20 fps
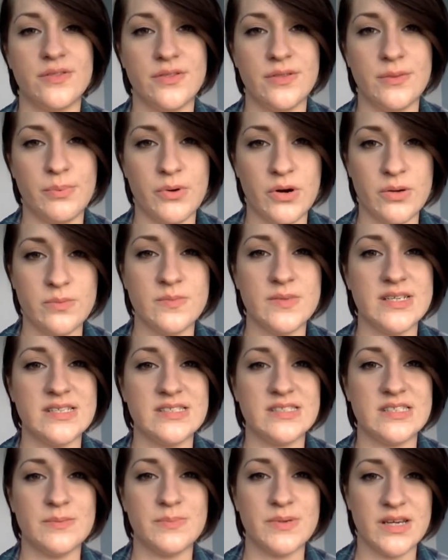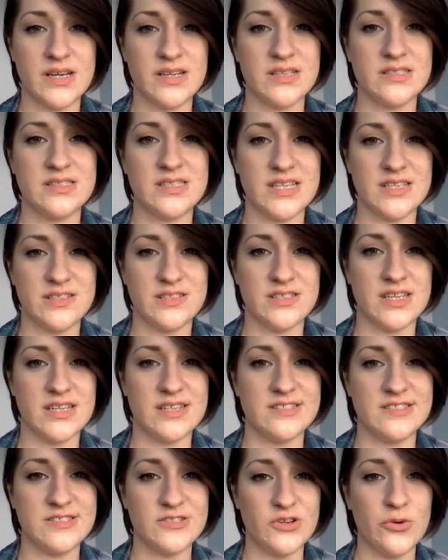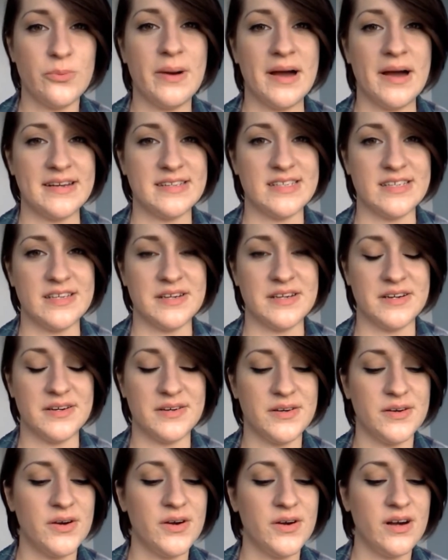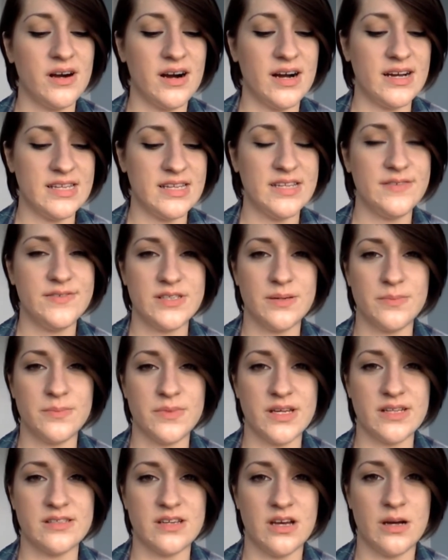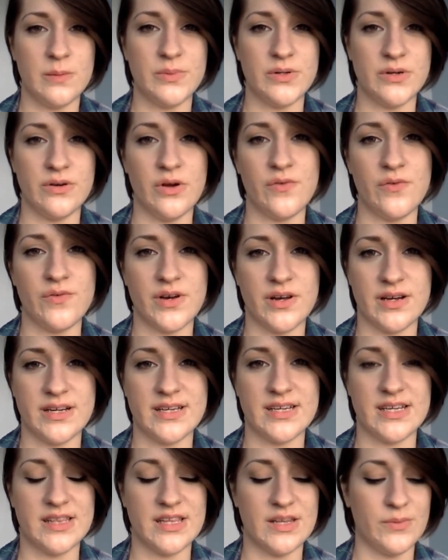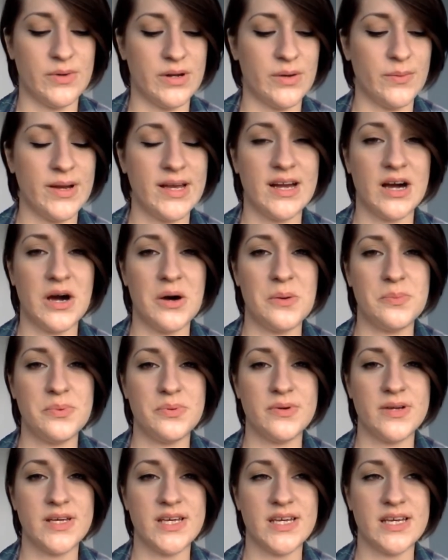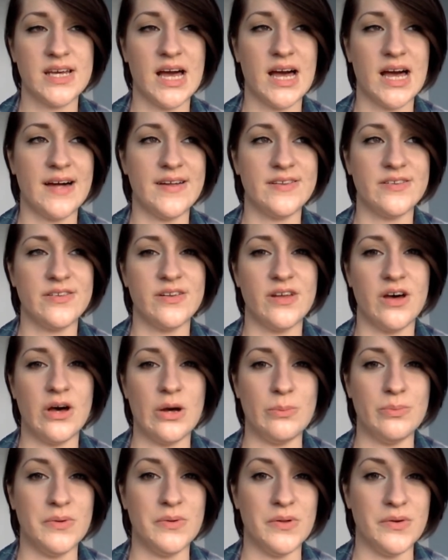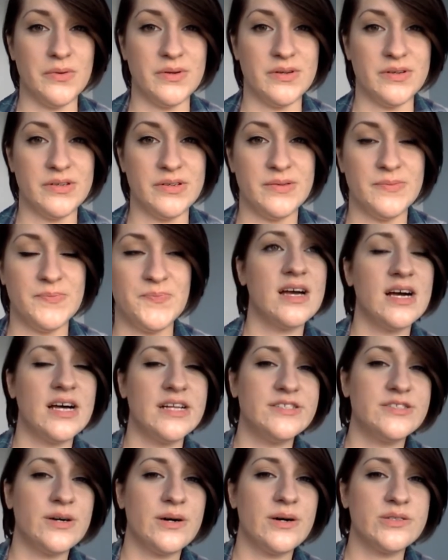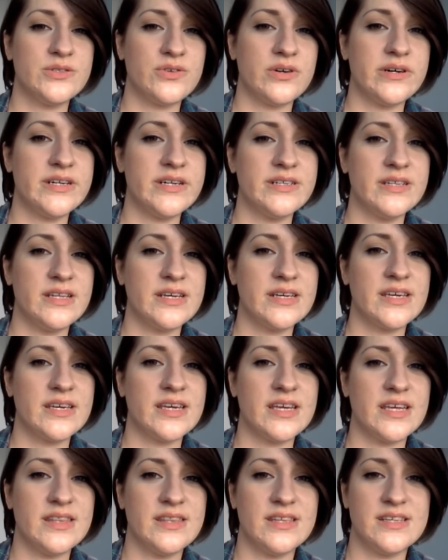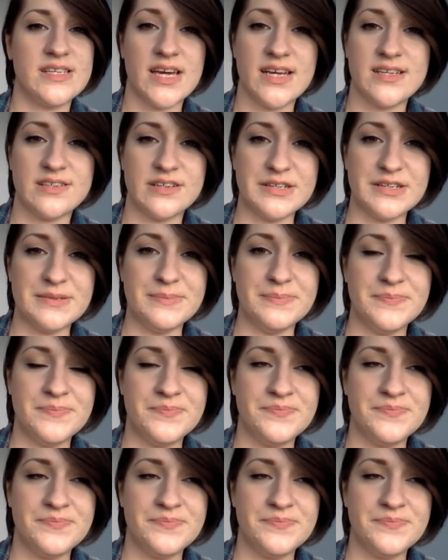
The problem is that because the internet is so bad here, I leave something to upload overnight and then when I wake up, it hasn't uploaded. And so I try, like, in the daytime.